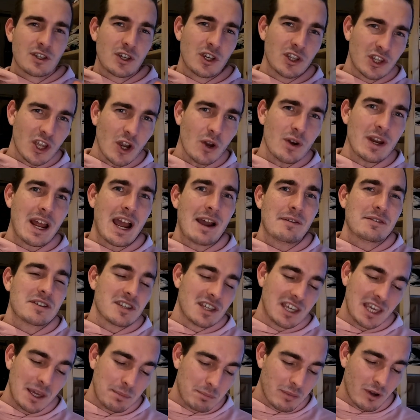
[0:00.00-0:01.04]
you don't have to
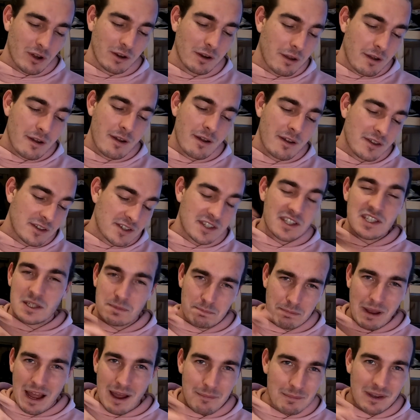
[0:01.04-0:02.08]
keep on
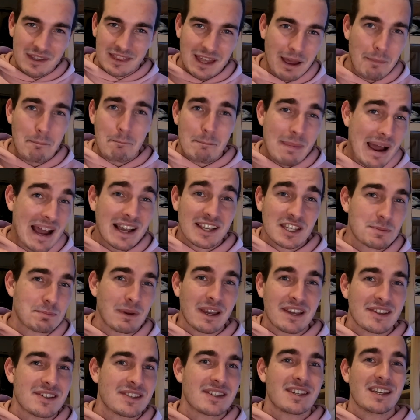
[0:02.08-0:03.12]
spamming that
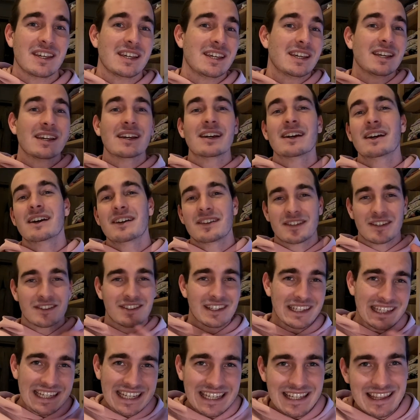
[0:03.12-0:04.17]
backspace key to
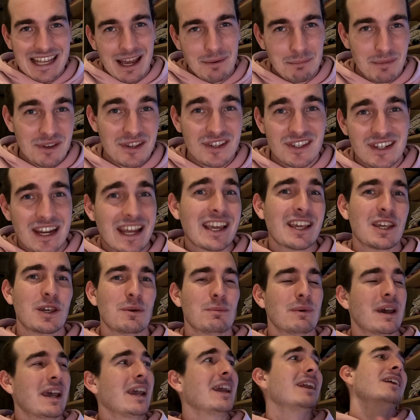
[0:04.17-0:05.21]
delete that mistake you
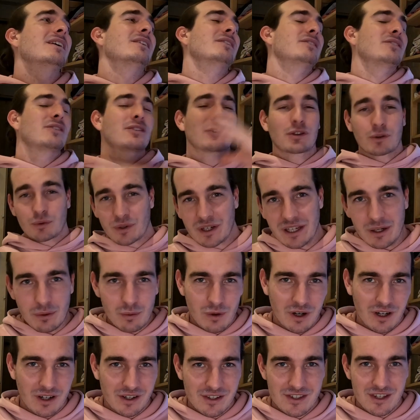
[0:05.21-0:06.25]
made 3
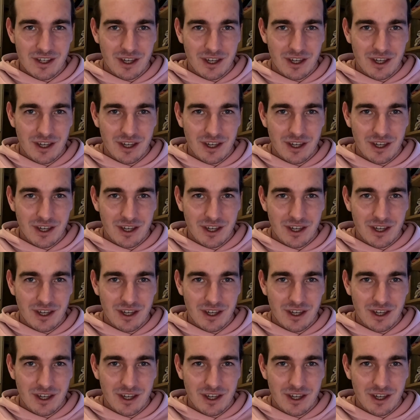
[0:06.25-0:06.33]
words